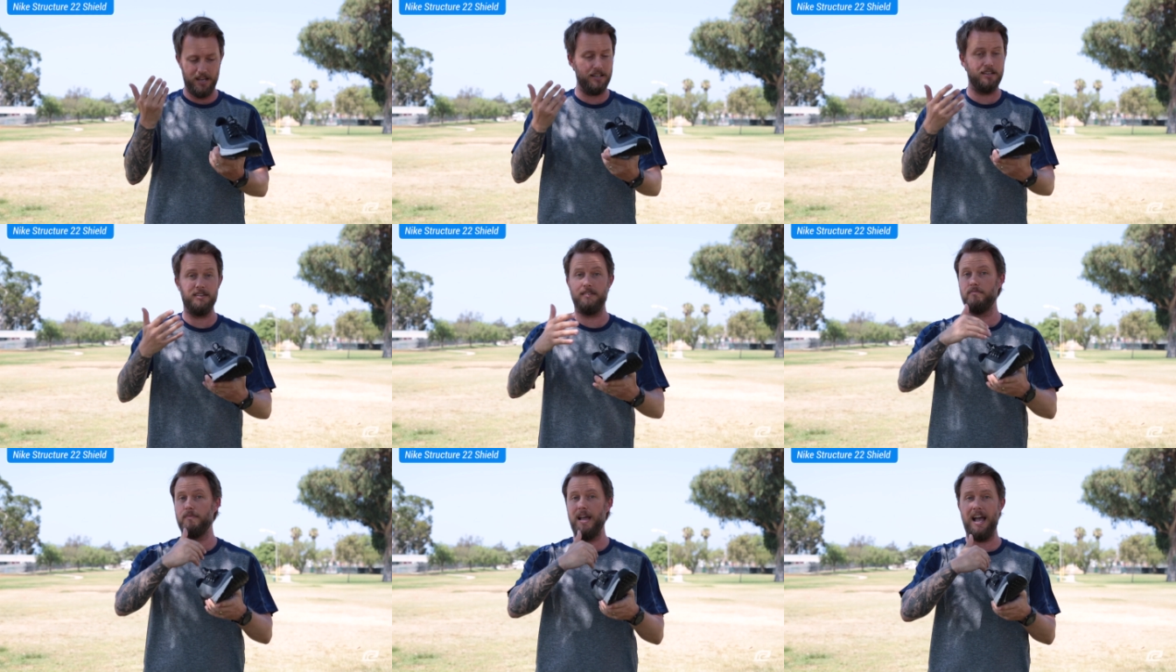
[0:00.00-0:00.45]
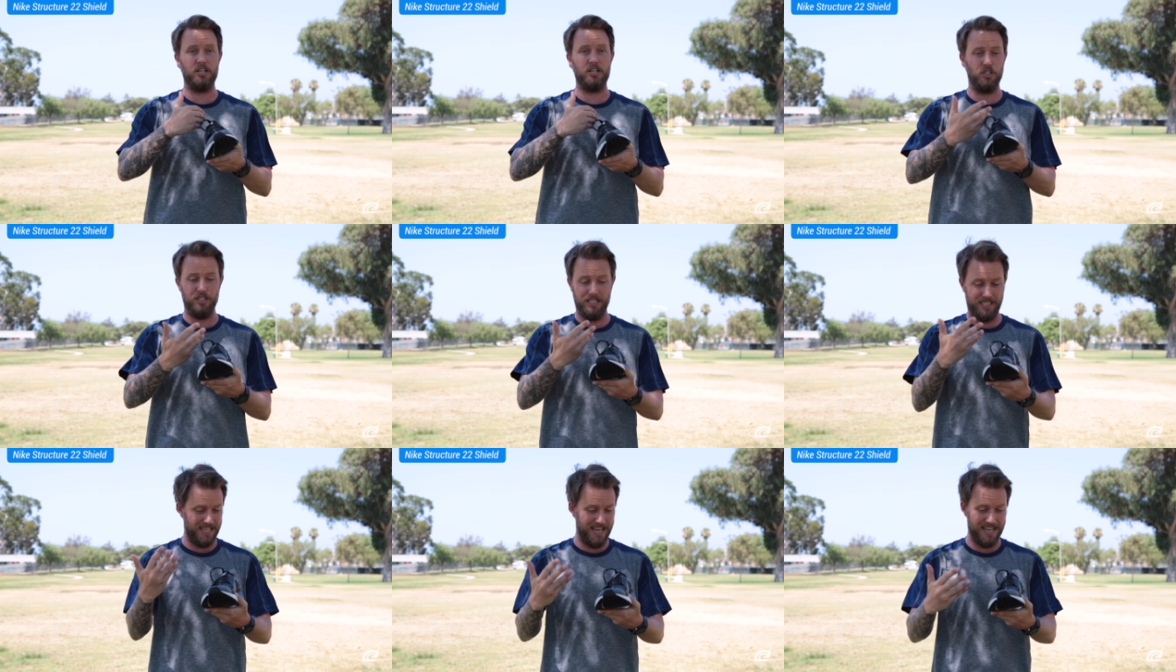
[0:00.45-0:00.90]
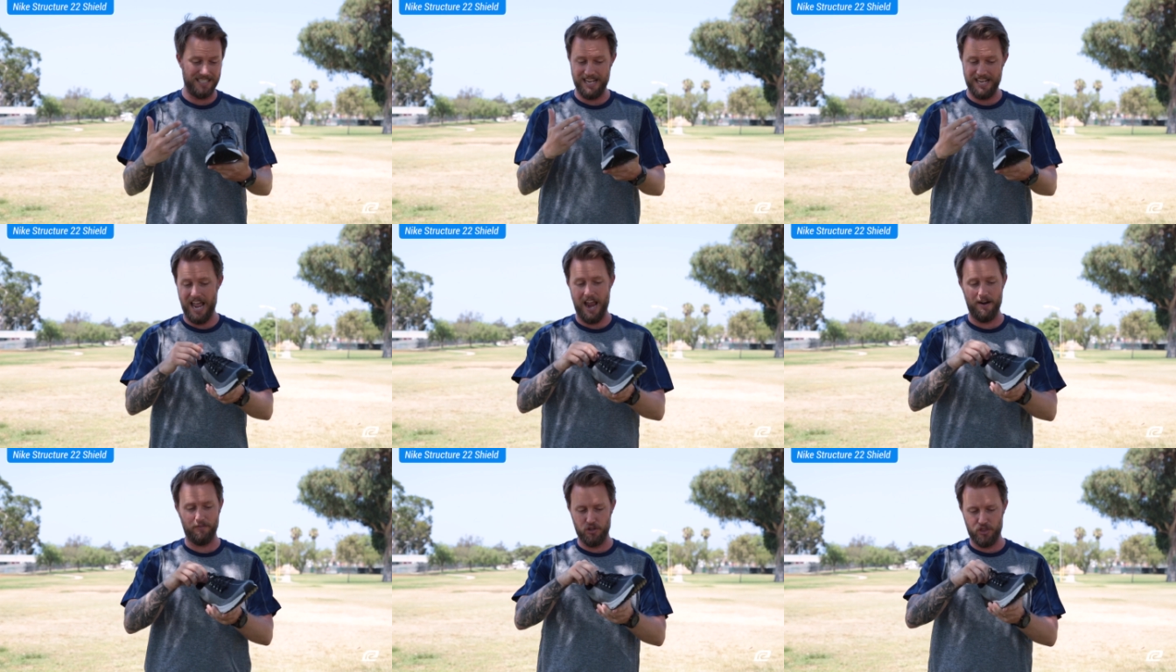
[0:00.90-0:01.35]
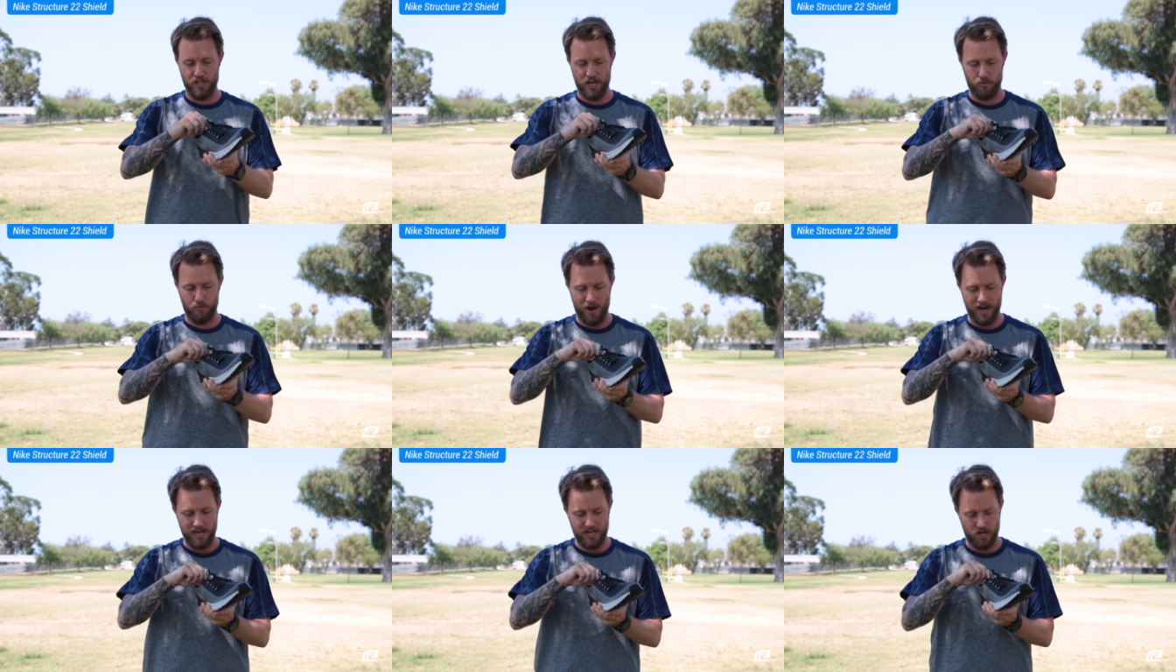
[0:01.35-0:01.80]
it actually says
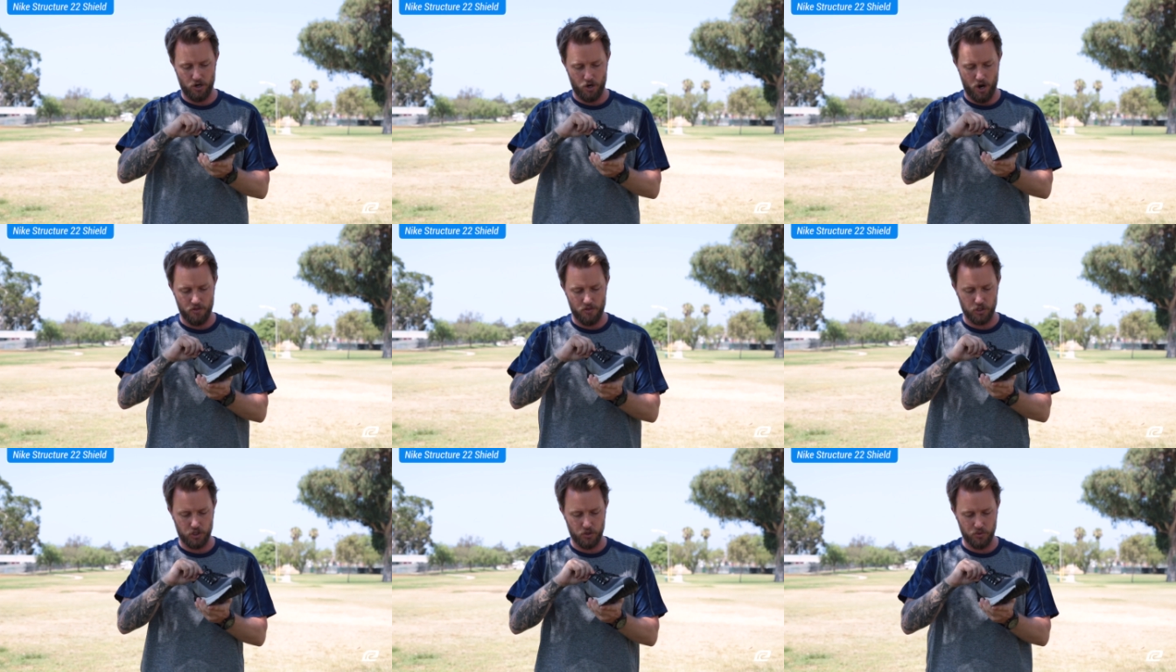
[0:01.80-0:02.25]
everything right here on the